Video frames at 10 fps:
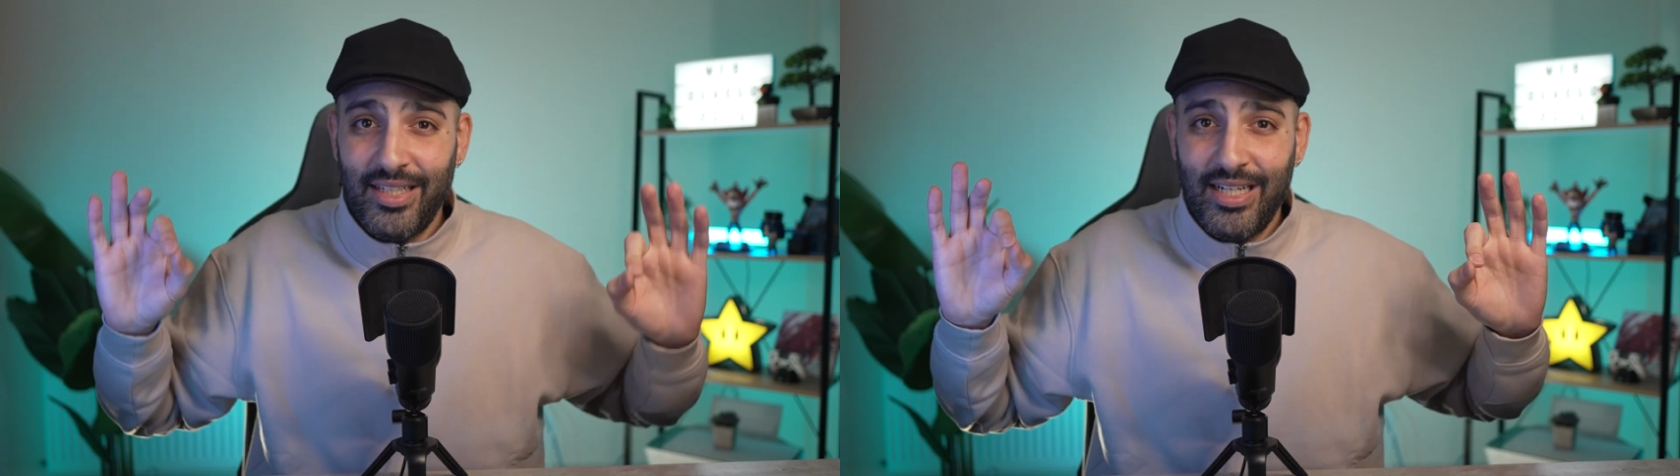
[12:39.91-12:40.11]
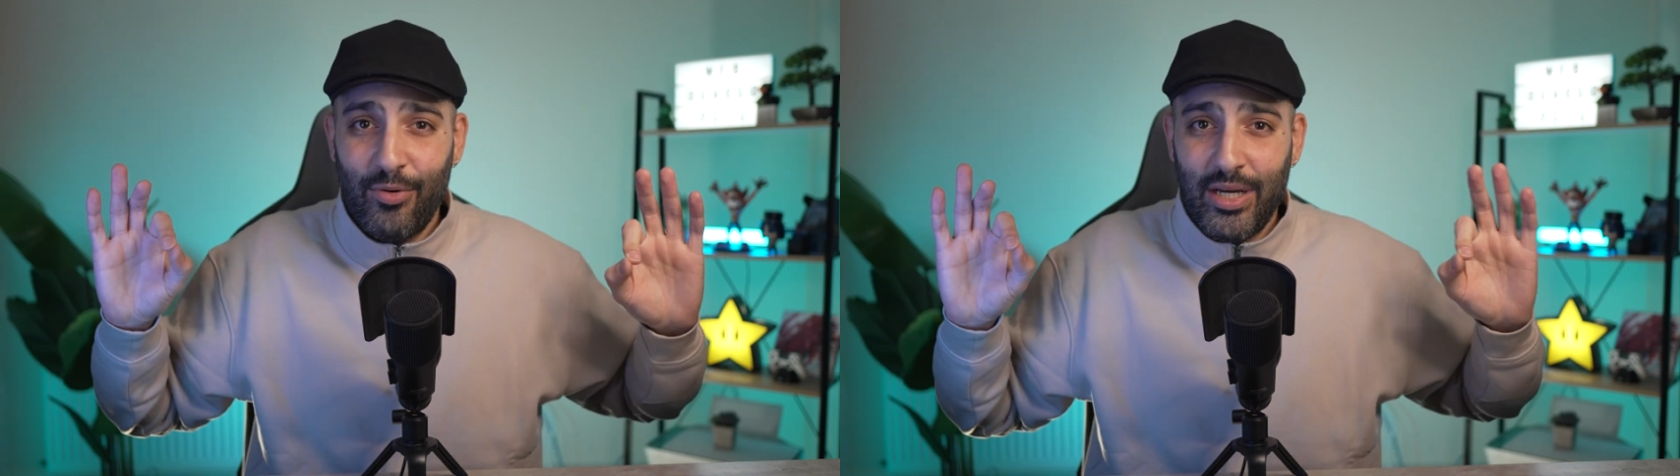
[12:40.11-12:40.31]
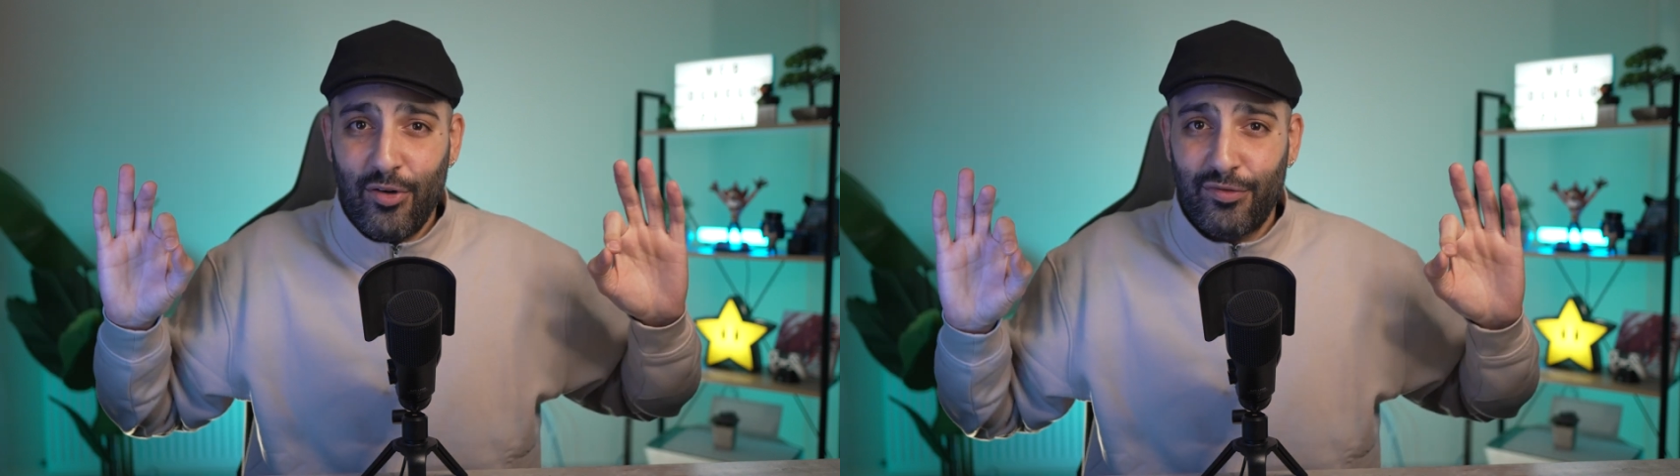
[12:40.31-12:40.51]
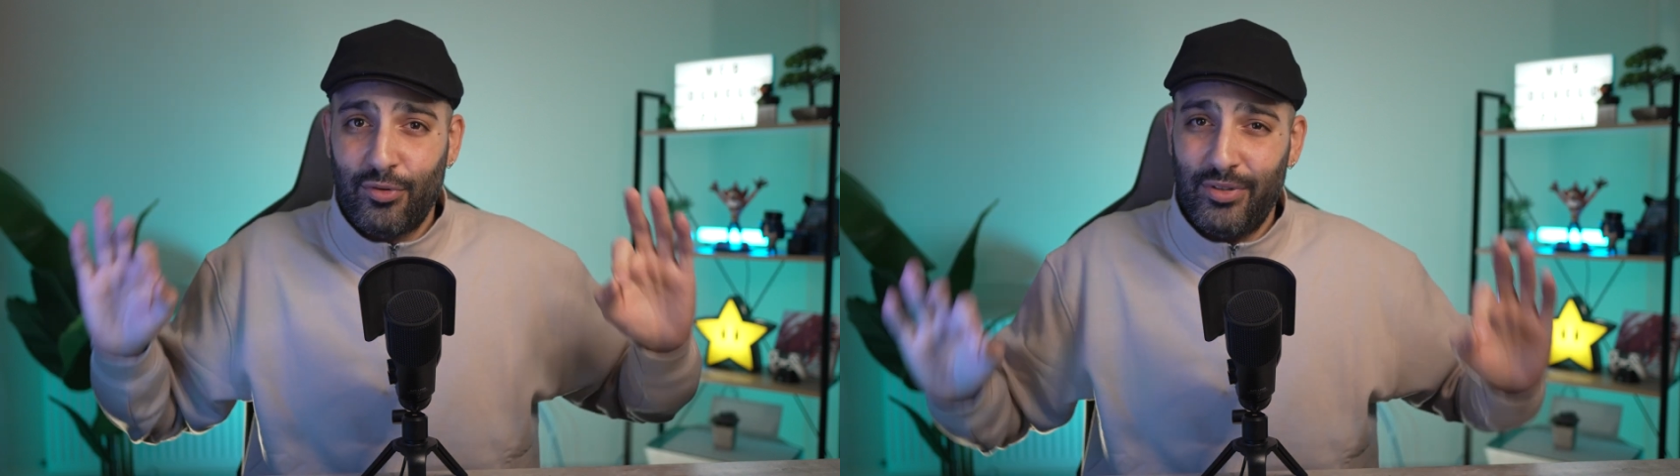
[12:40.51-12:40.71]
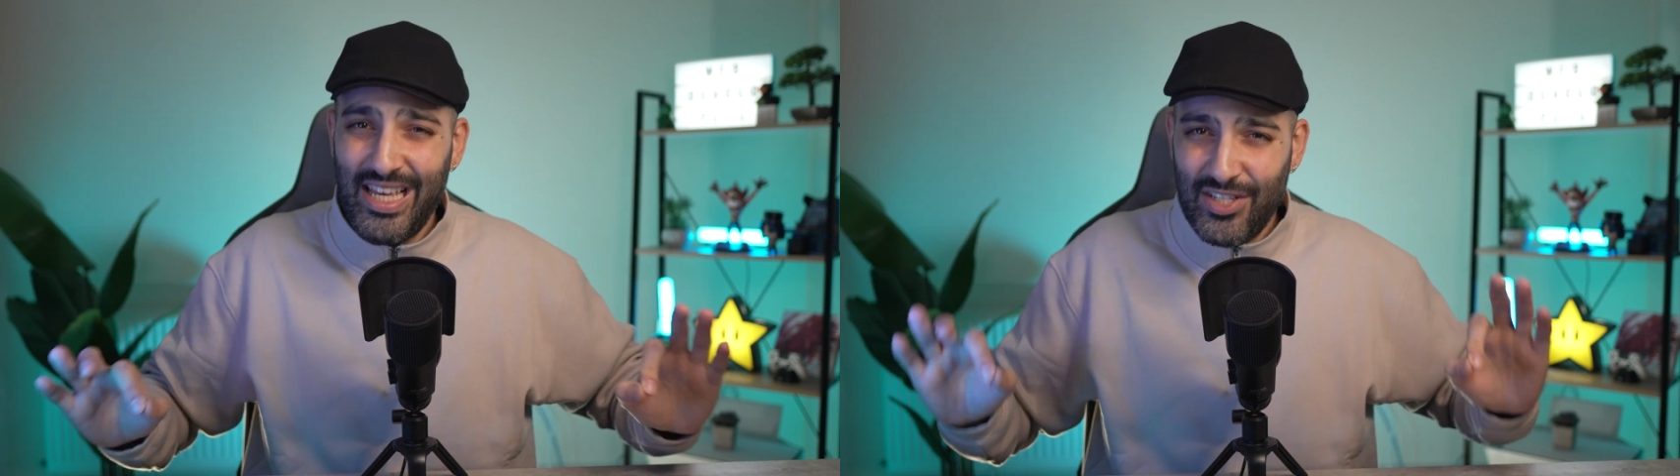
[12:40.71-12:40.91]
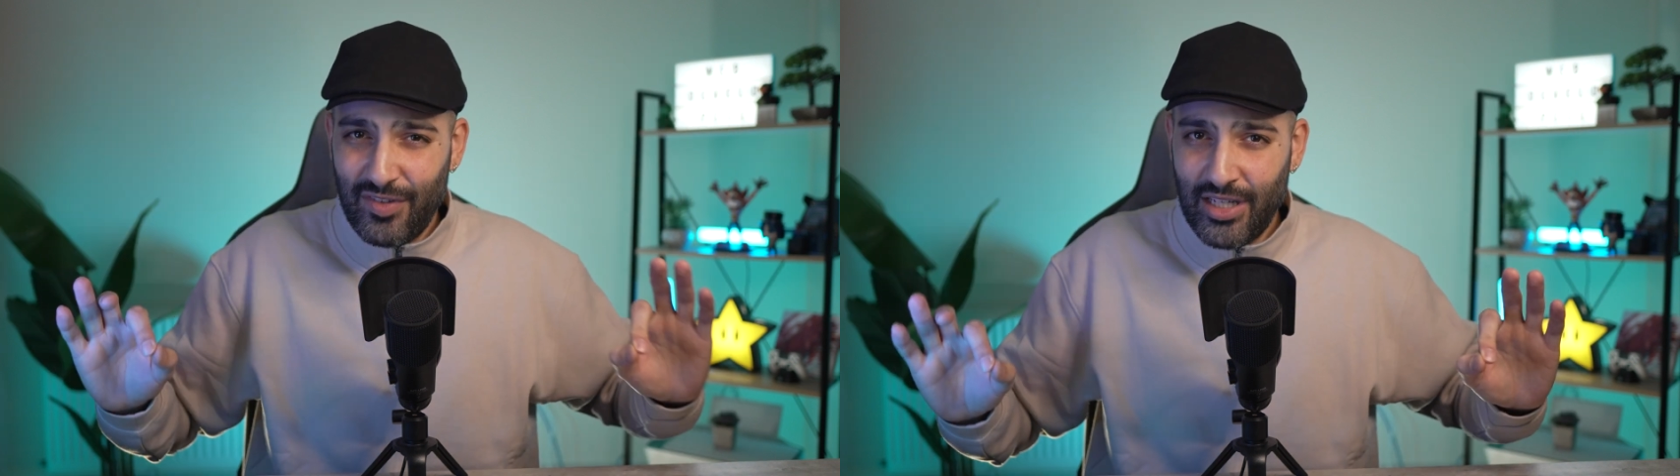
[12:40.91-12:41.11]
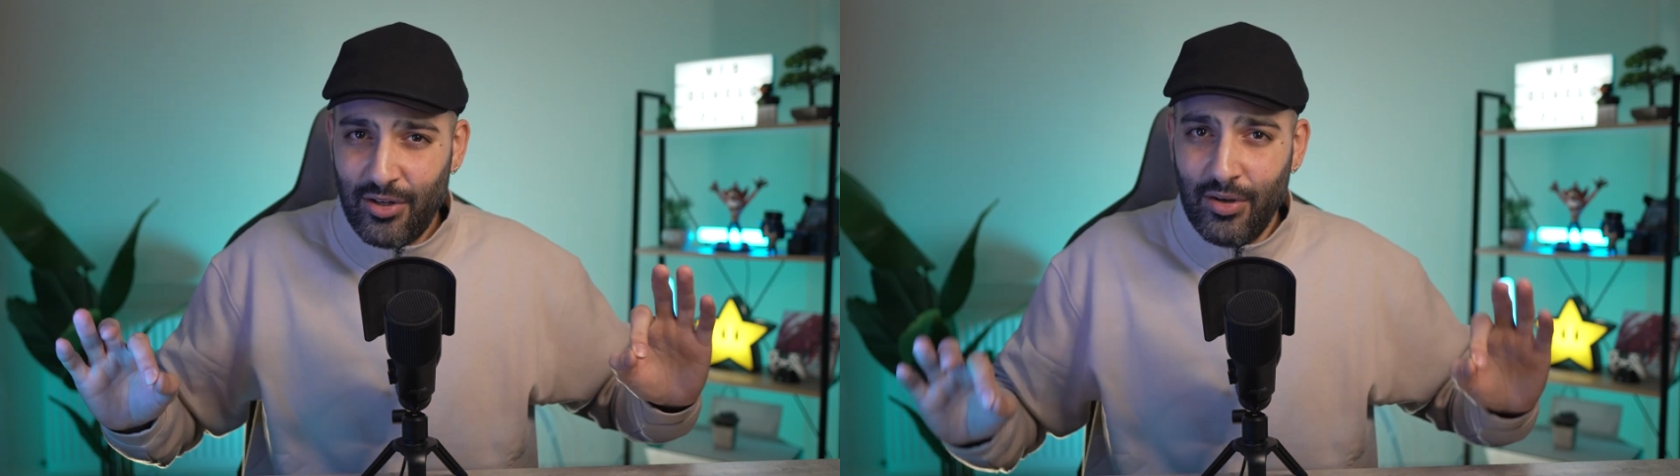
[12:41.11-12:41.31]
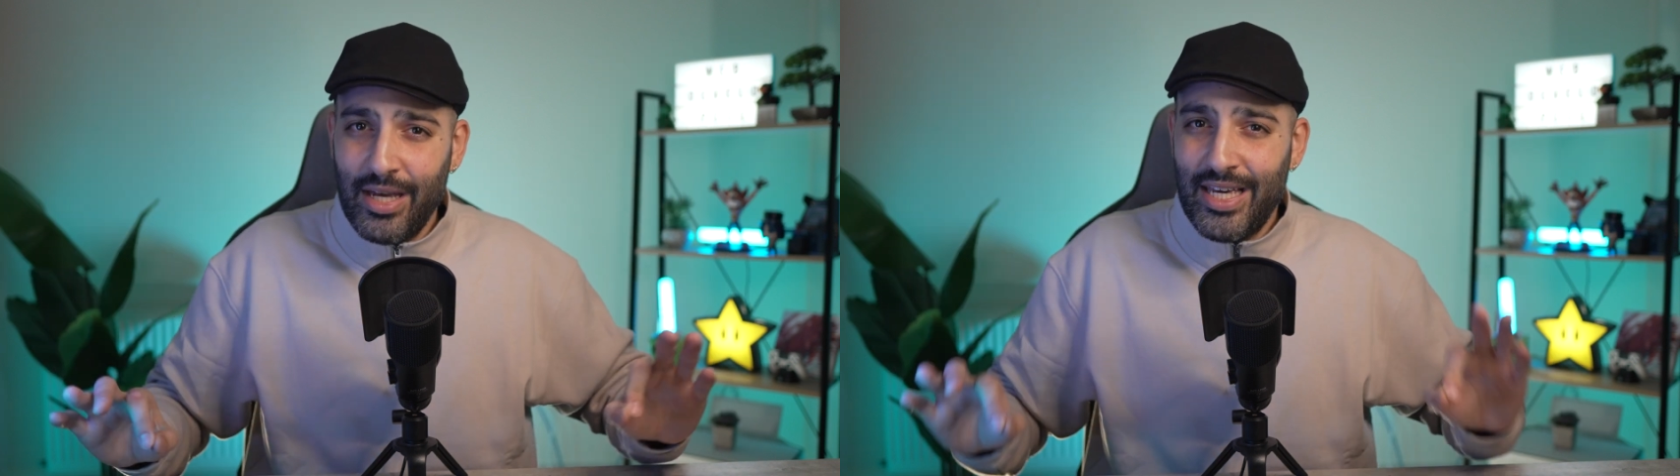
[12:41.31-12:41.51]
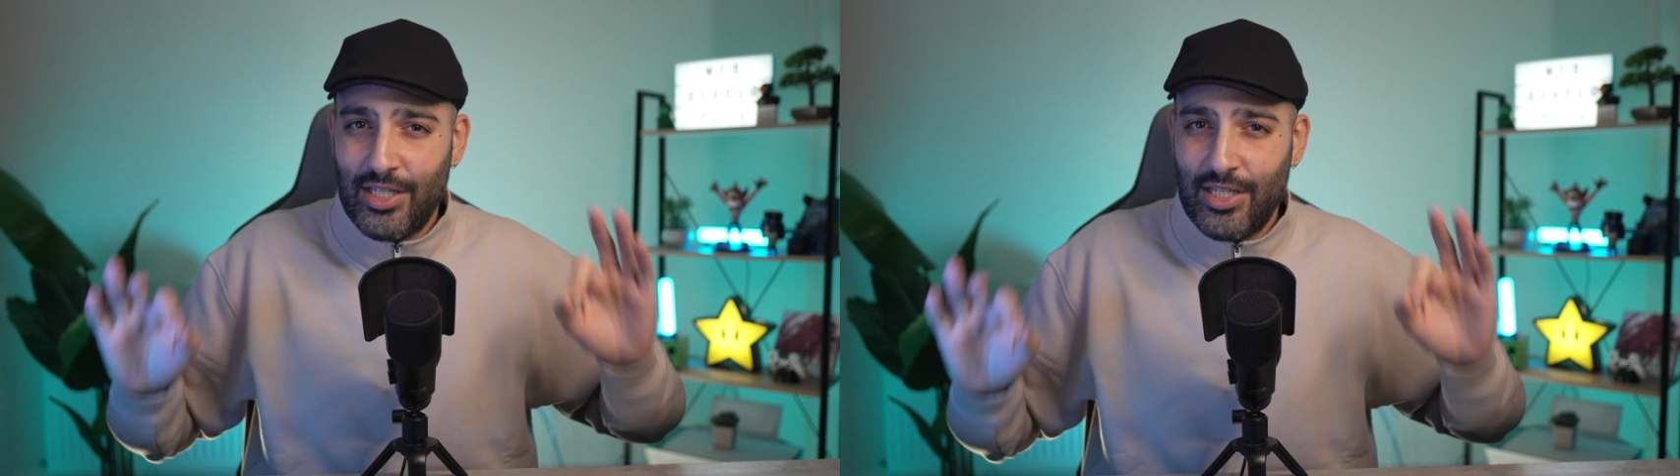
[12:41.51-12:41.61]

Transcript: takeaway of today's video